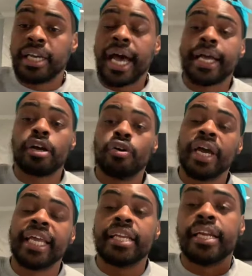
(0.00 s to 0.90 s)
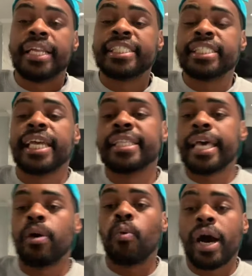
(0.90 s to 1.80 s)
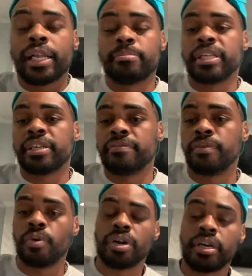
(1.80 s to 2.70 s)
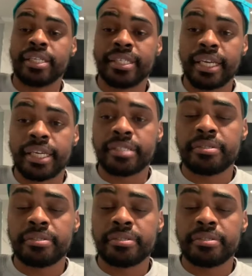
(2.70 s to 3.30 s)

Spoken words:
I can go ahead and initiate that while I'm looking for a tenant.